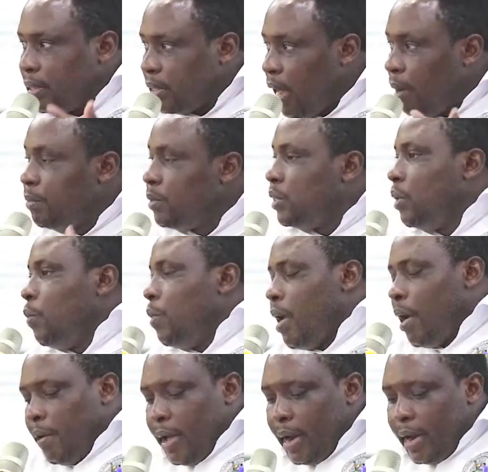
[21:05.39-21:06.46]
something we
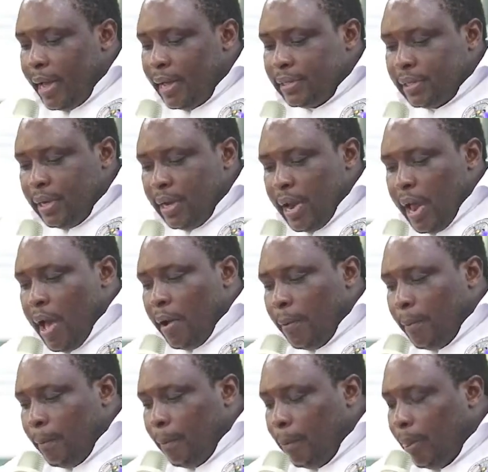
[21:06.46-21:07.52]
are realizing now.